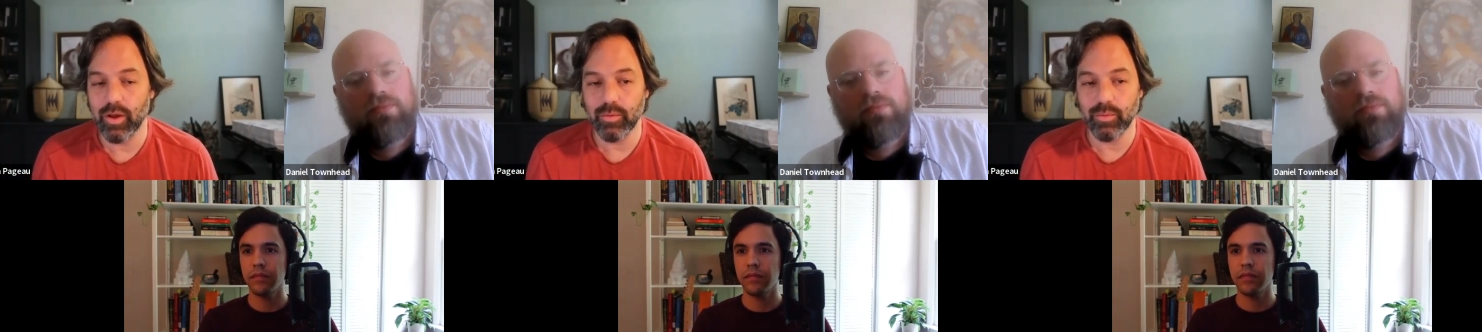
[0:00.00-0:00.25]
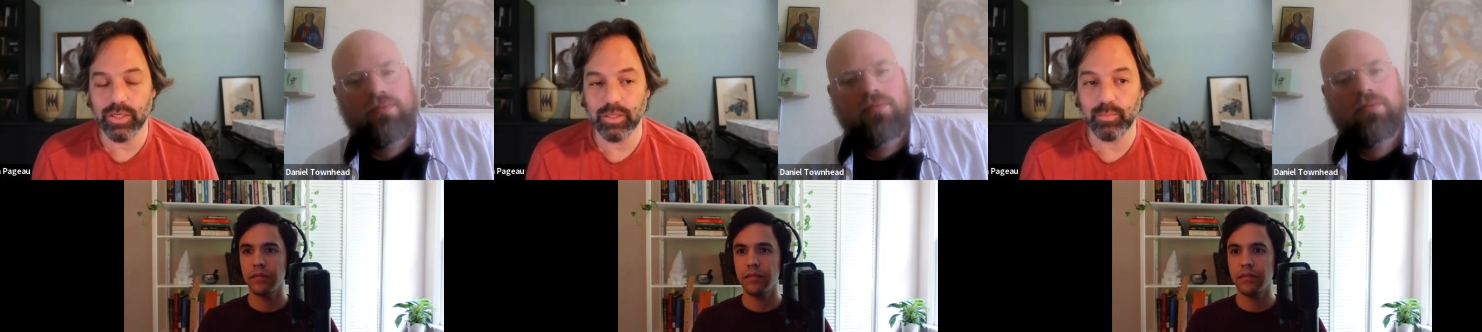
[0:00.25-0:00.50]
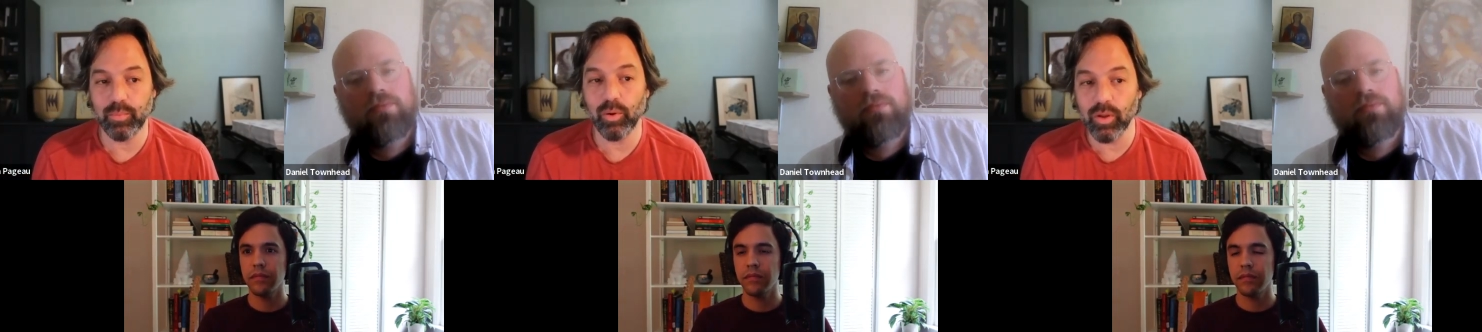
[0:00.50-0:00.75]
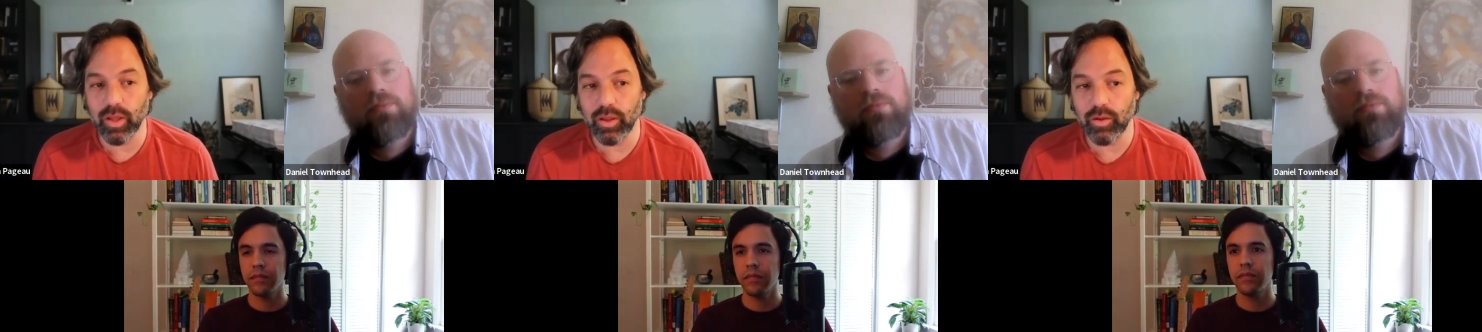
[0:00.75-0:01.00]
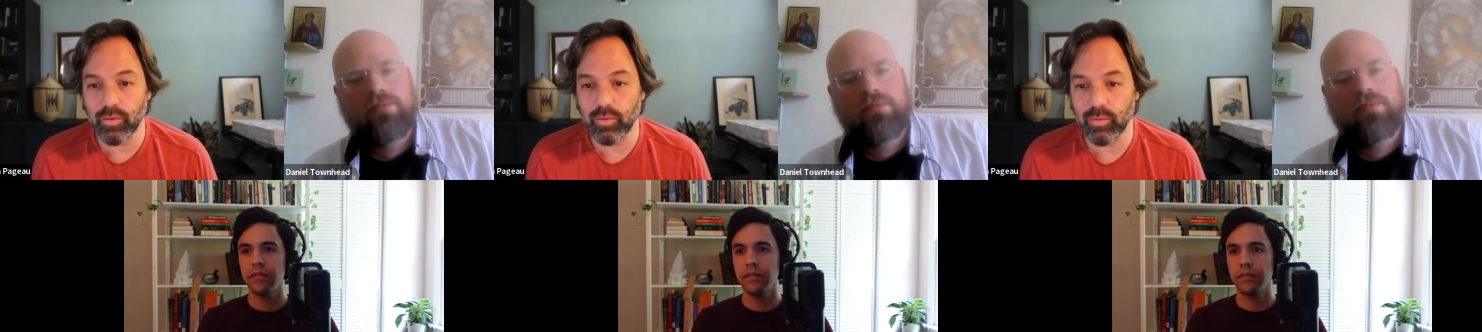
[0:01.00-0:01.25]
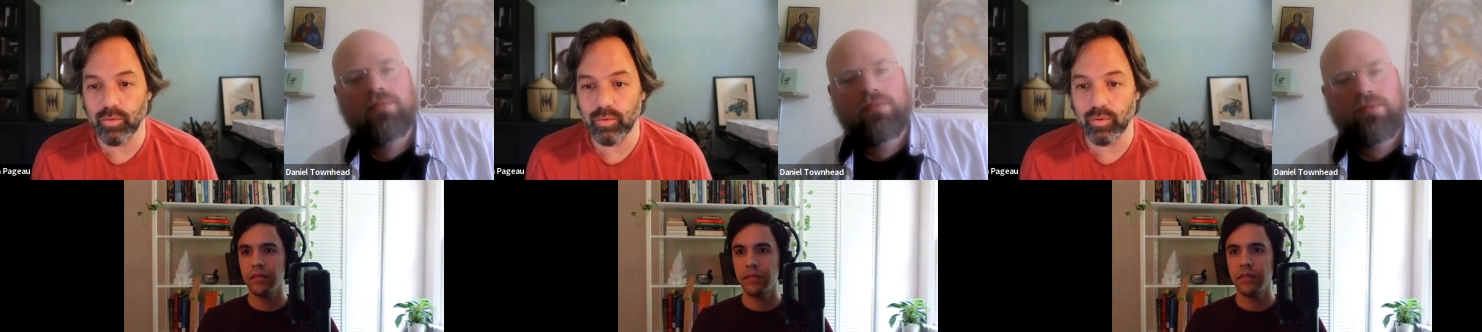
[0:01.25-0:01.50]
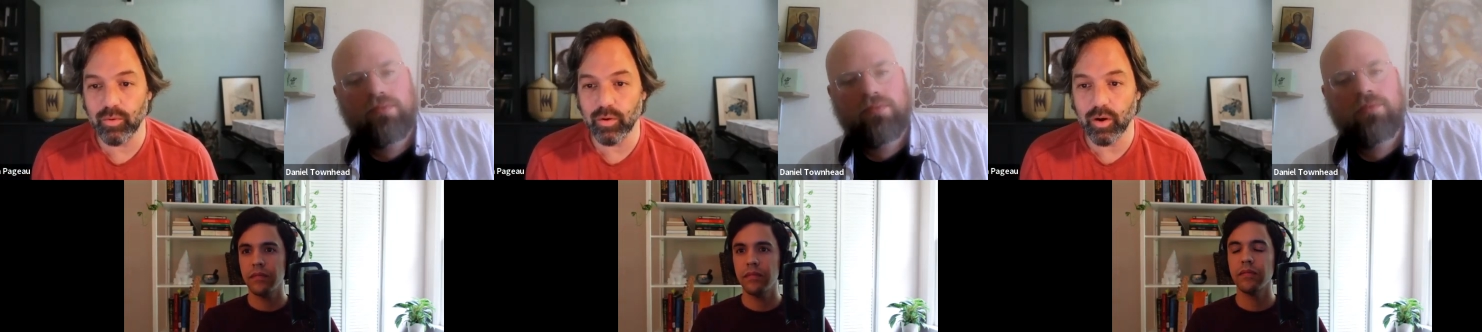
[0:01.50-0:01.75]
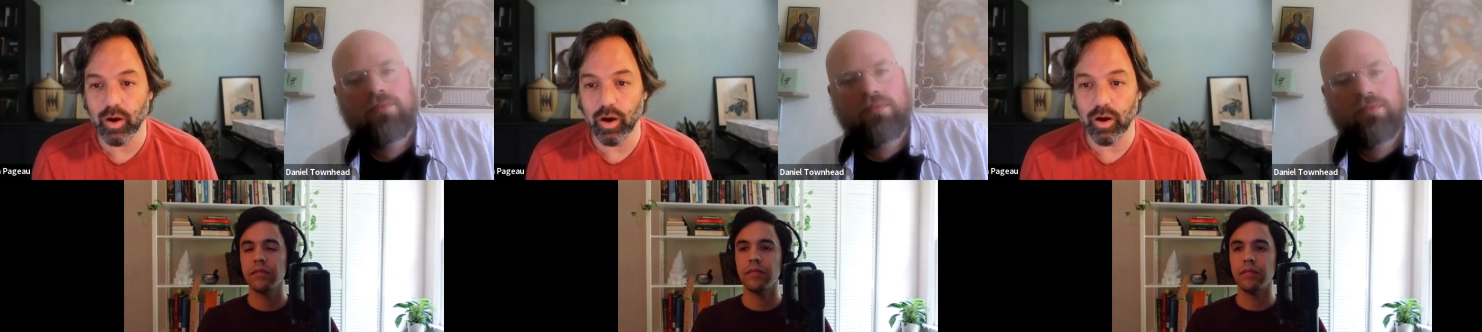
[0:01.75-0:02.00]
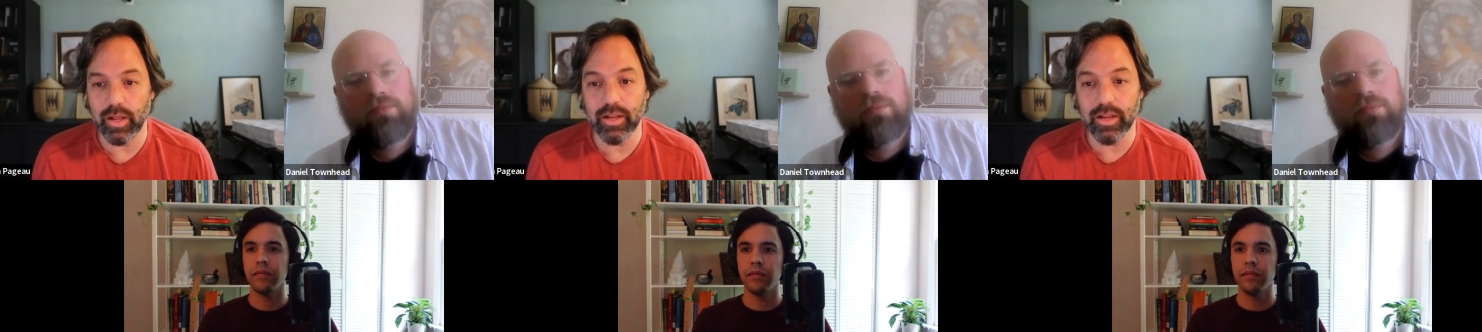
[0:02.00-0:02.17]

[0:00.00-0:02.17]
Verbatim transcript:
Speaker 1: which is pulling you mm.